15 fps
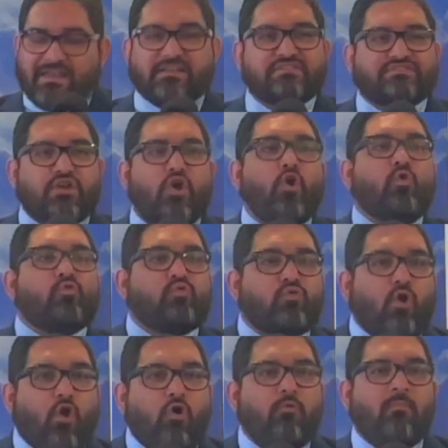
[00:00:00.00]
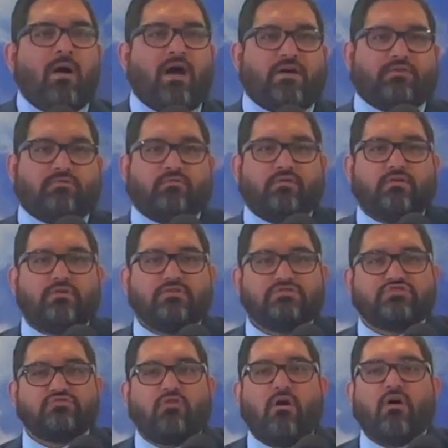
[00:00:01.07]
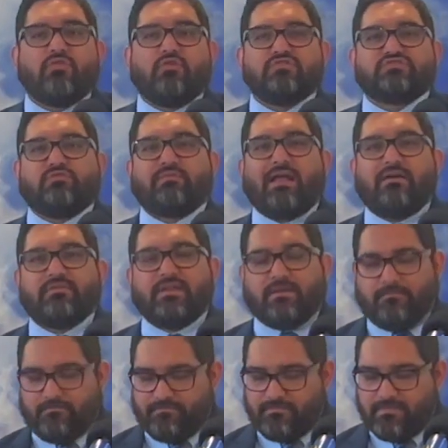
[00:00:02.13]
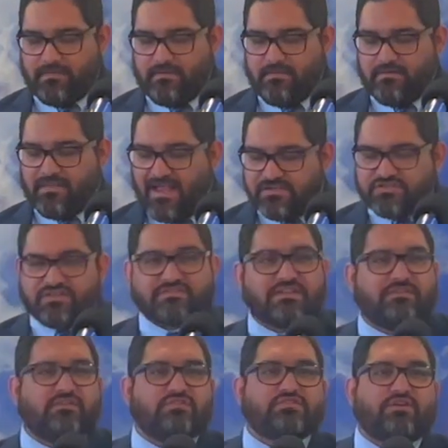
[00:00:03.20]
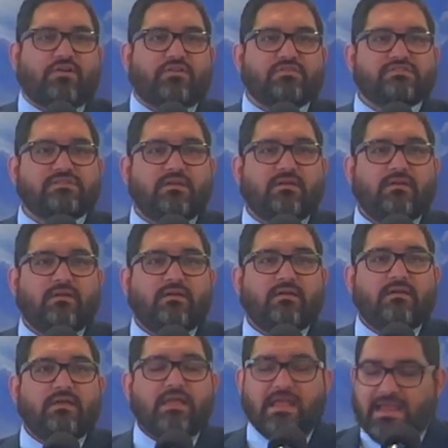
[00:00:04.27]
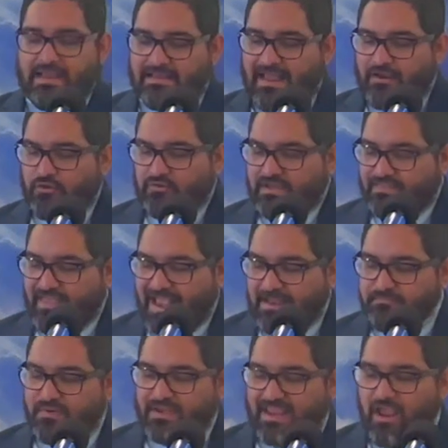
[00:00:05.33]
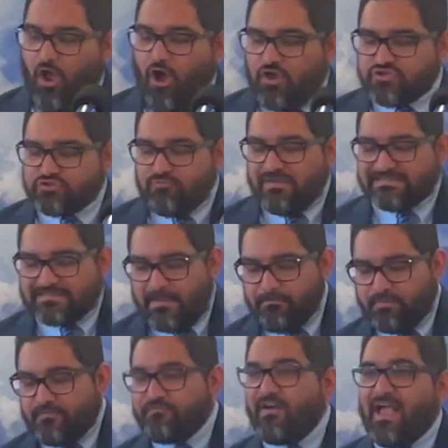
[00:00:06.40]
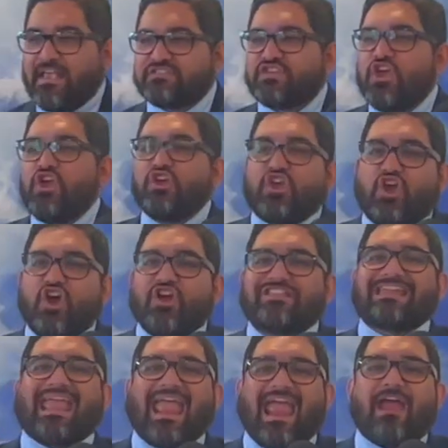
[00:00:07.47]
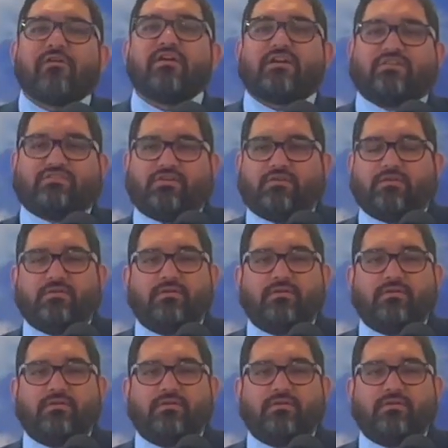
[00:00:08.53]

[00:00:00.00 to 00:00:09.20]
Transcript: is a role model to all those around him, not just in the church. Not only that, but he also exemplifies good character.